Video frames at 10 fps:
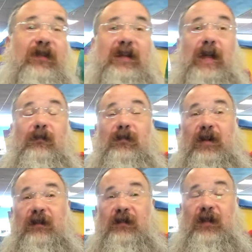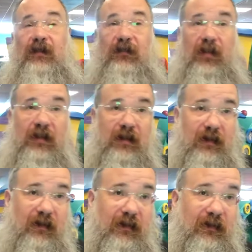to get rid of this
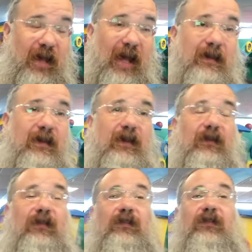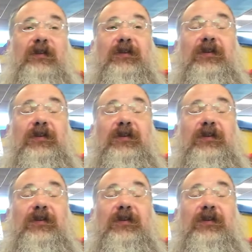sadness,